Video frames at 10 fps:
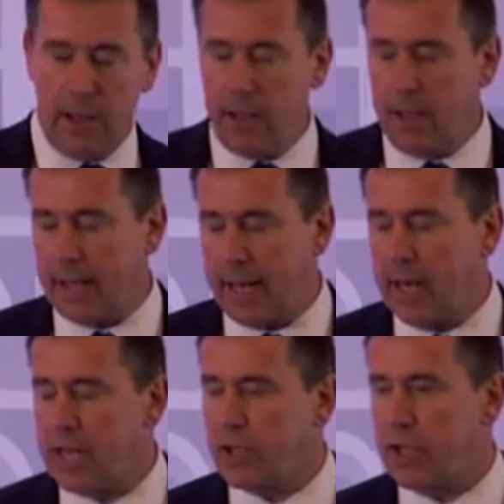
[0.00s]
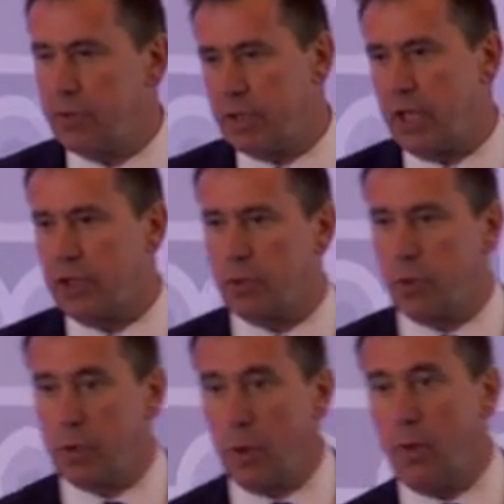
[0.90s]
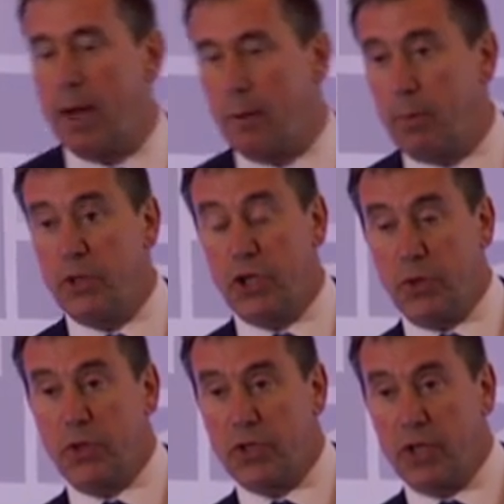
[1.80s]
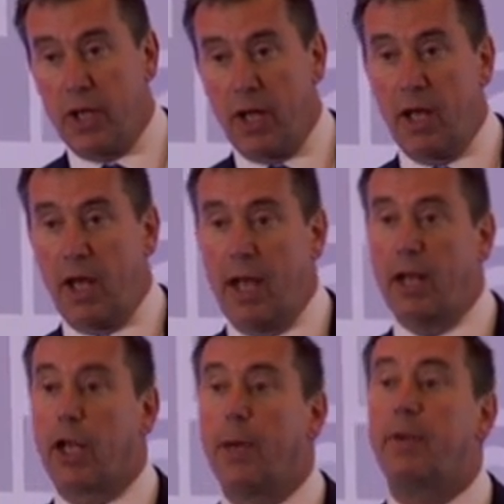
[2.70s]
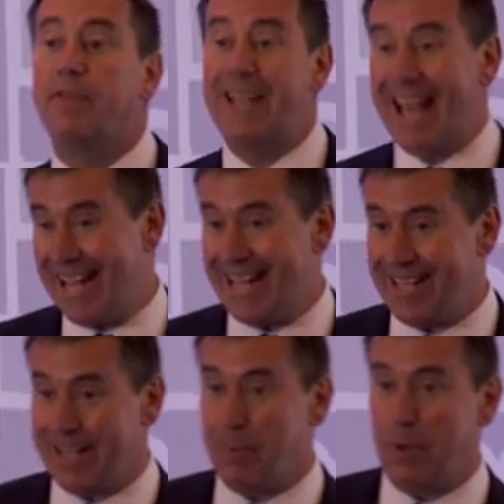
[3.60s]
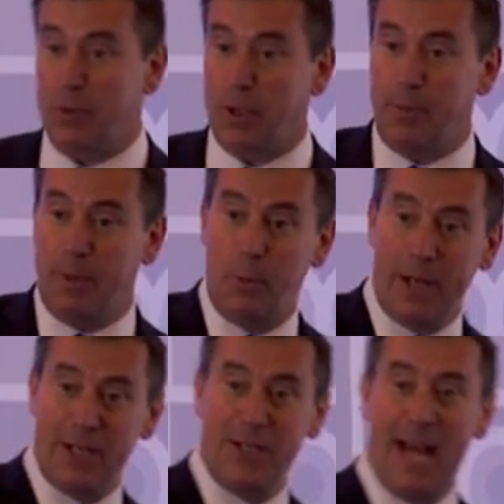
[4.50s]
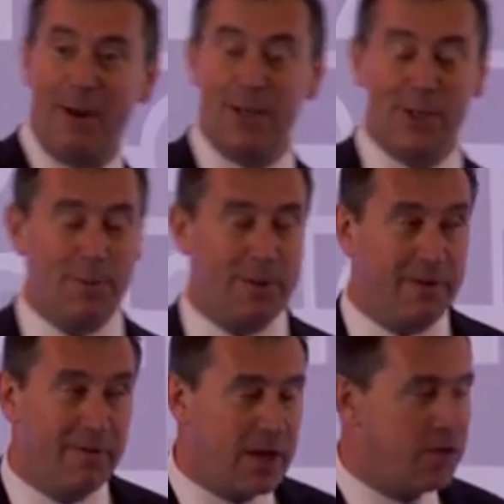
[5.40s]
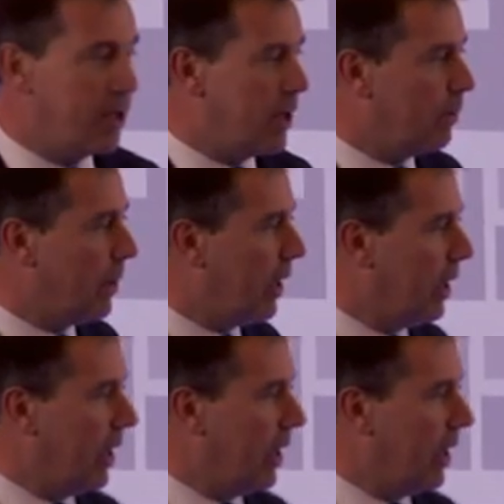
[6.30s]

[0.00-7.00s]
again, last year's results, which we were able to produce in a couple of days as opposed to a couple of weeks now in terms of inventory number,